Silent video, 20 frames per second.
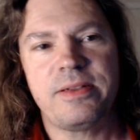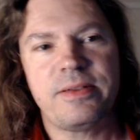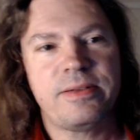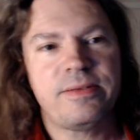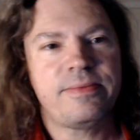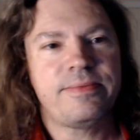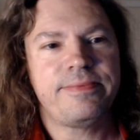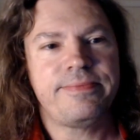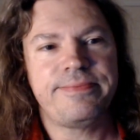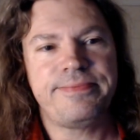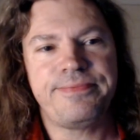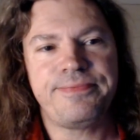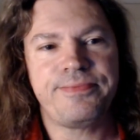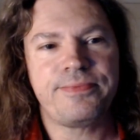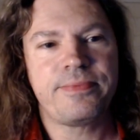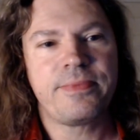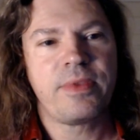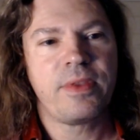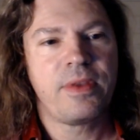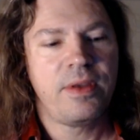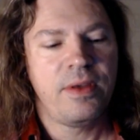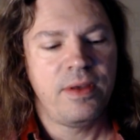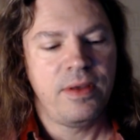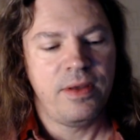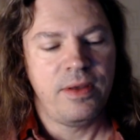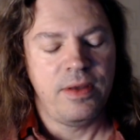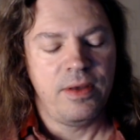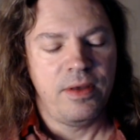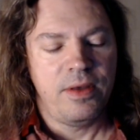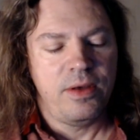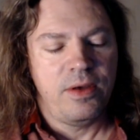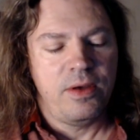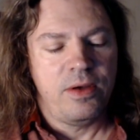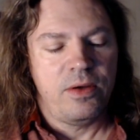(no one is talking)